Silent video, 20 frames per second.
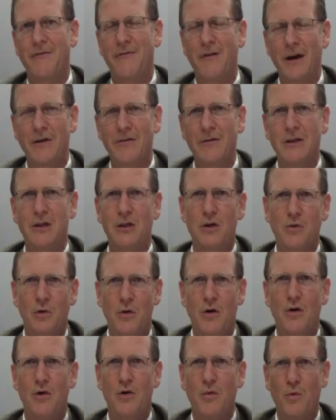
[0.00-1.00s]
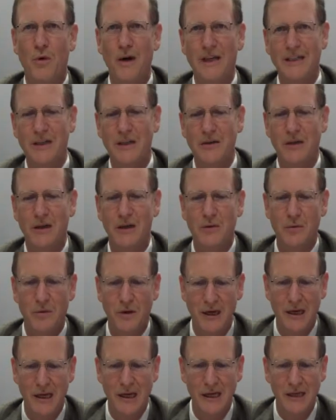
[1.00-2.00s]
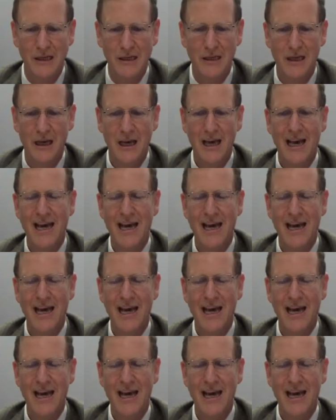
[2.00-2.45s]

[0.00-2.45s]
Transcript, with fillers: very strong western wind